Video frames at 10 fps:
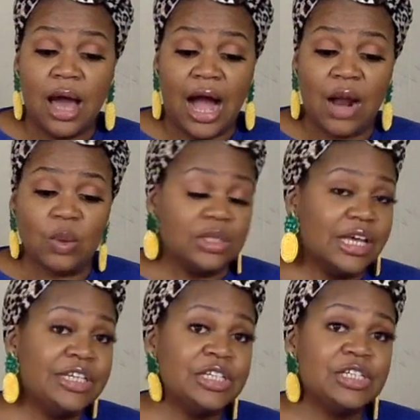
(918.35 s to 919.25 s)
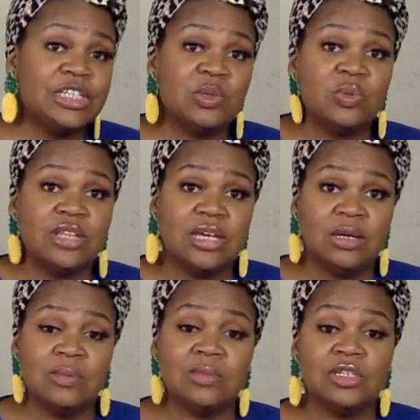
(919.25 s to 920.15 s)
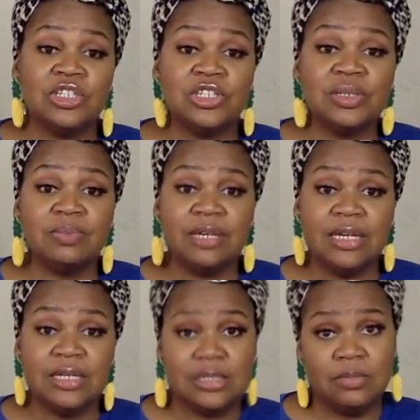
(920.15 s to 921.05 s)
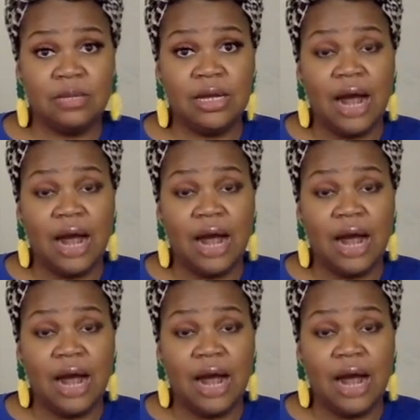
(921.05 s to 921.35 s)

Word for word: our relationship with Him should be intimate.